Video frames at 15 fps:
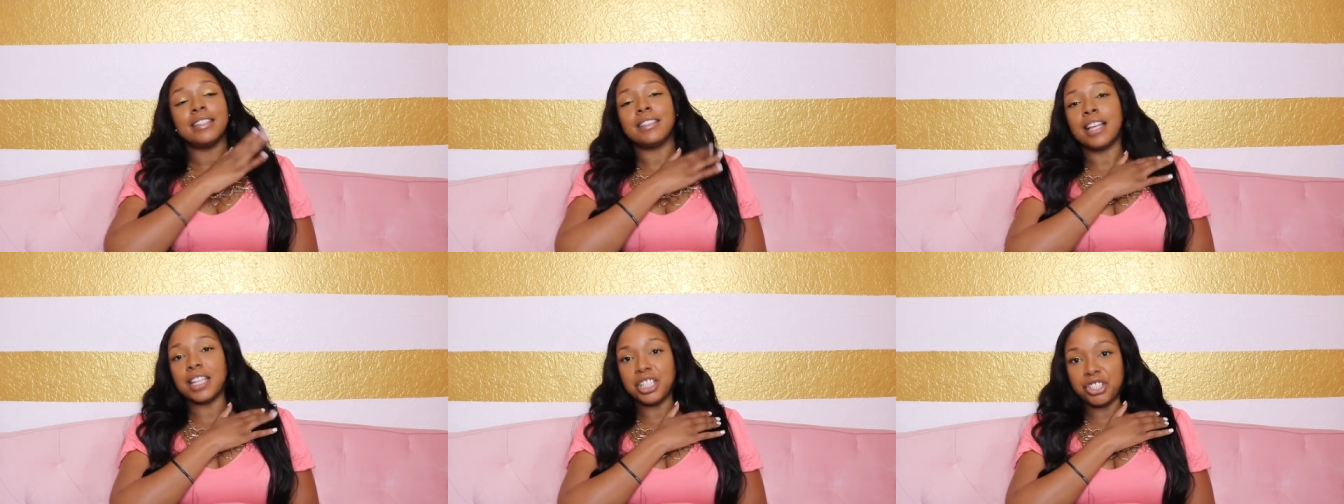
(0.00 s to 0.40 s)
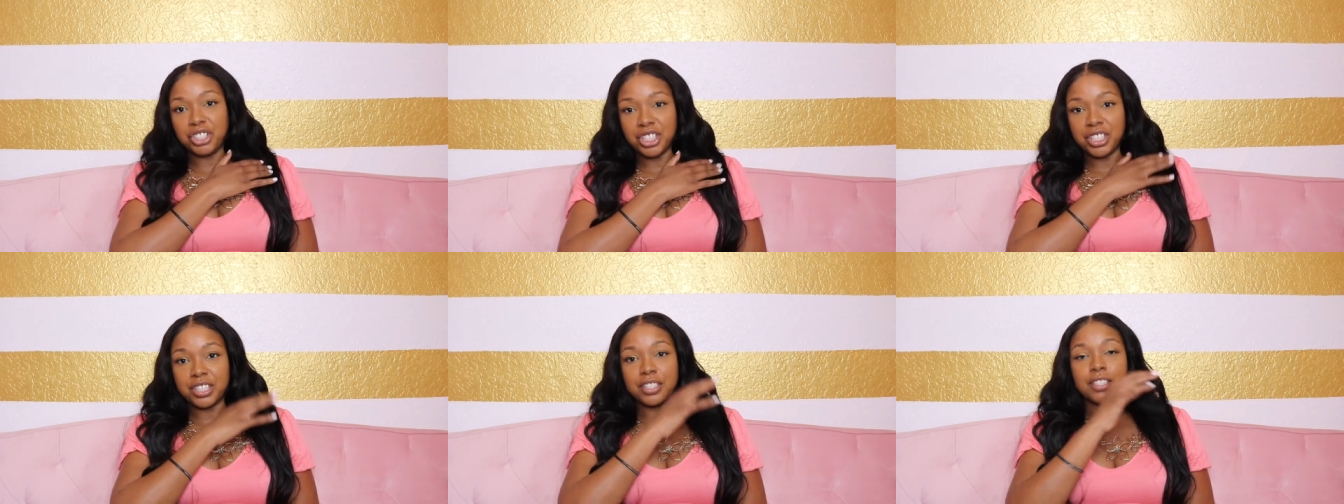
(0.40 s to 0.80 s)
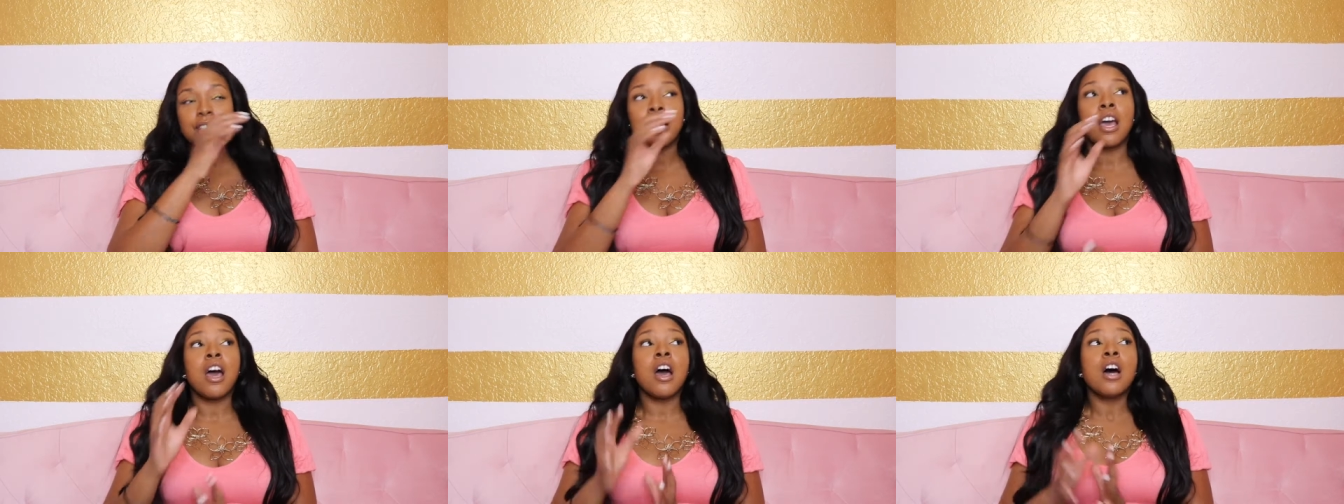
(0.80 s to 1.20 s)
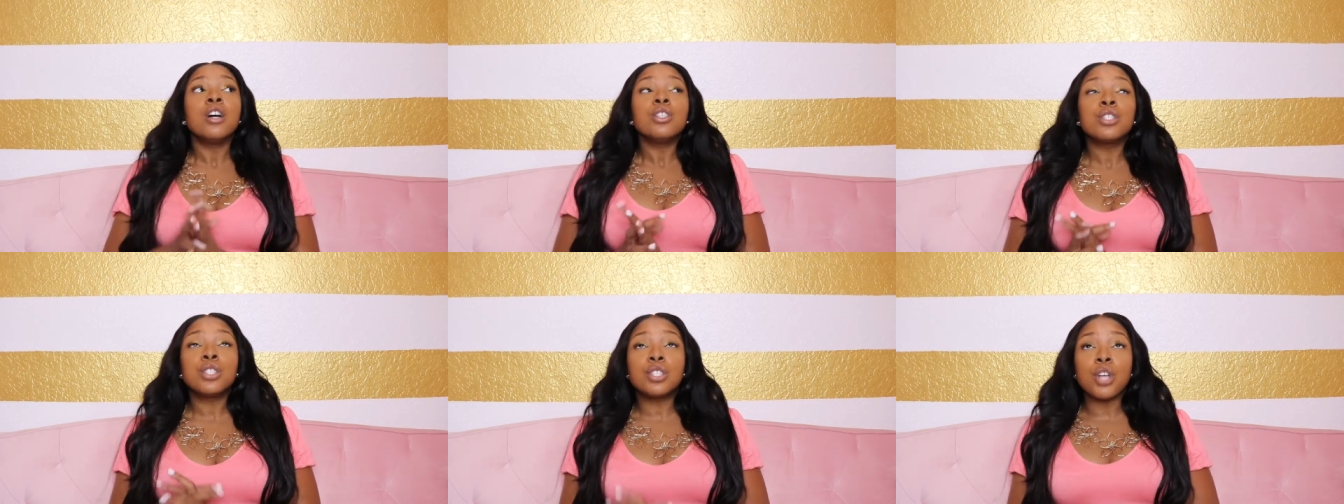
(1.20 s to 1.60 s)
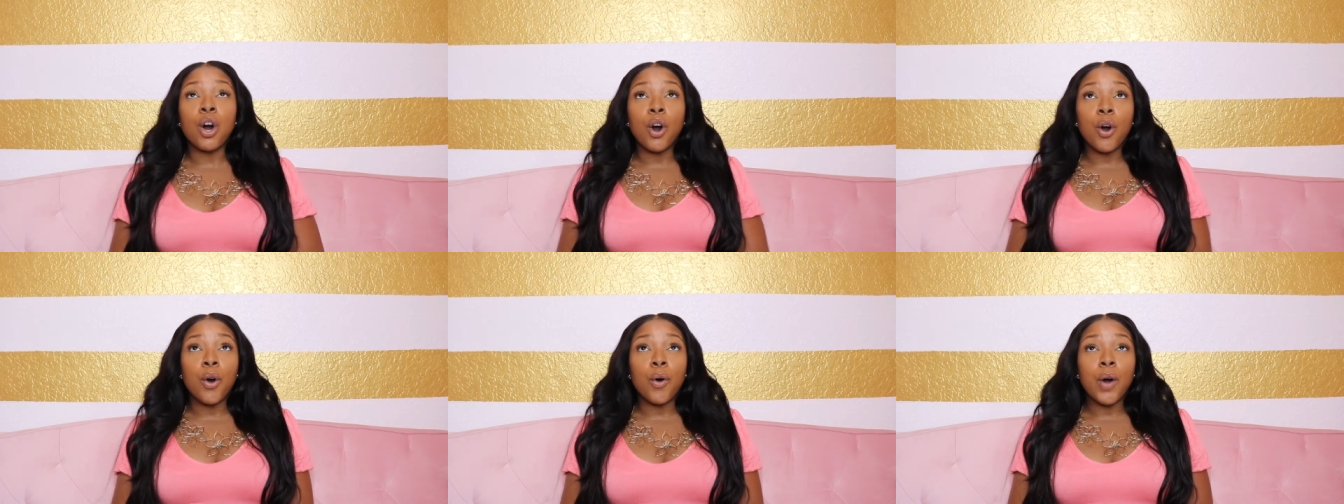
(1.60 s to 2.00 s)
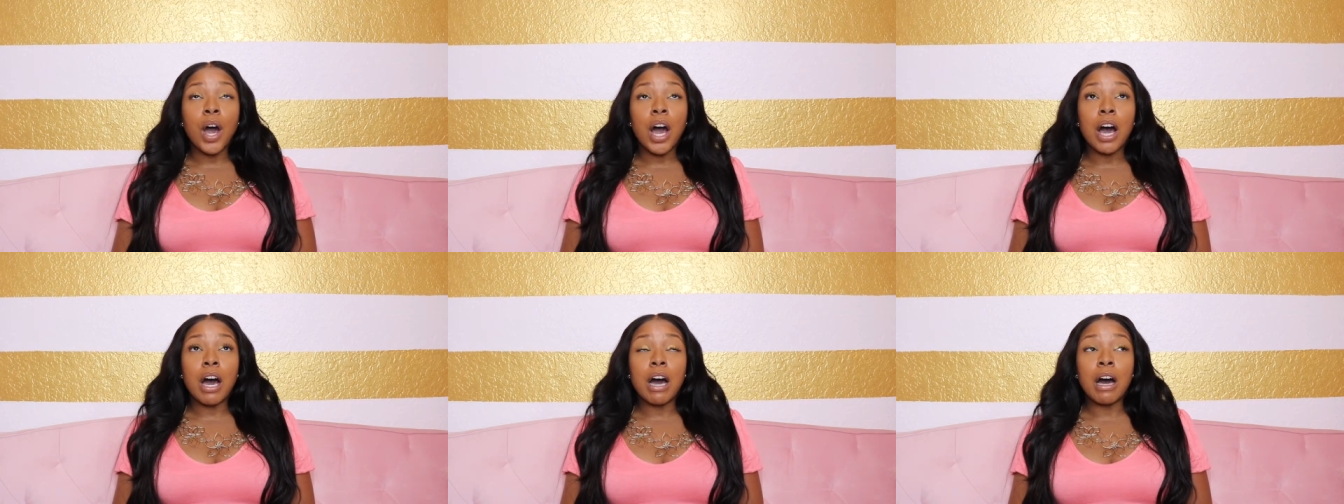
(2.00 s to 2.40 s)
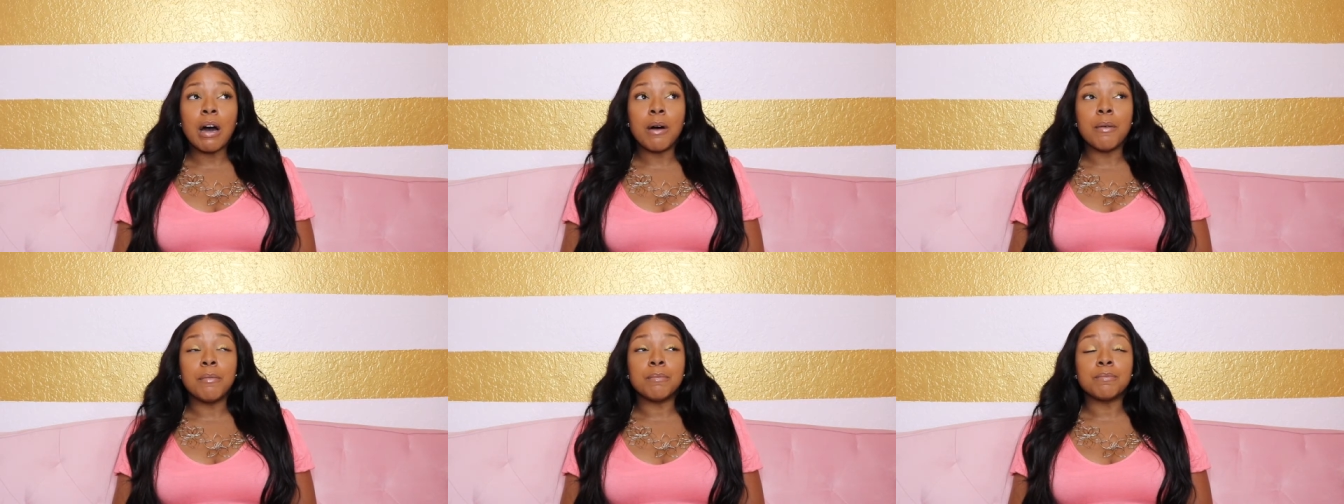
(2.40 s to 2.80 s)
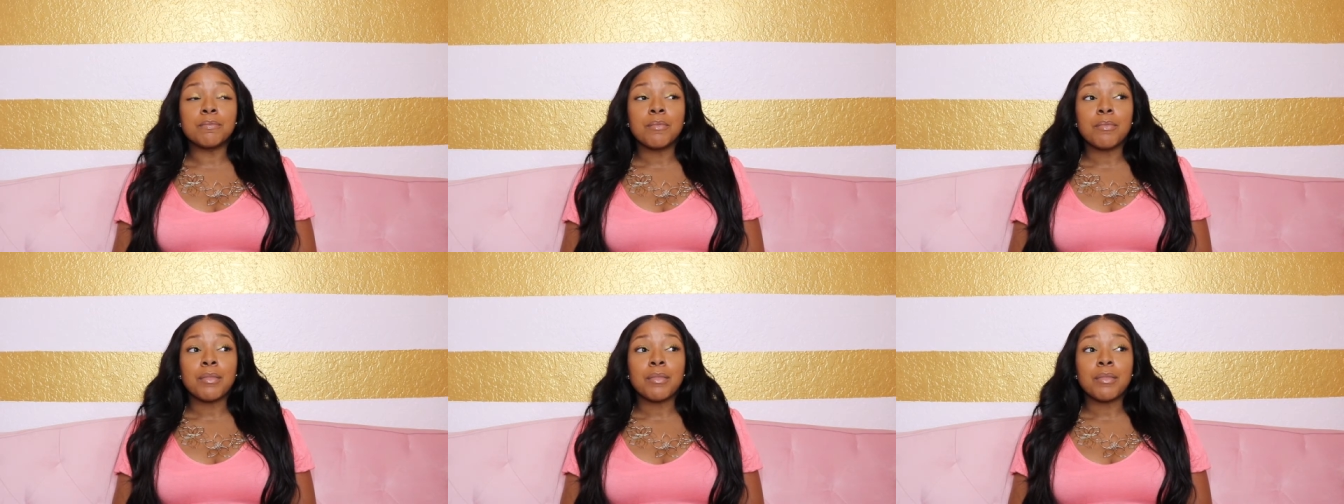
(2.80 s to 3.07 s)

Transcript: Thank you, Jesus. So um.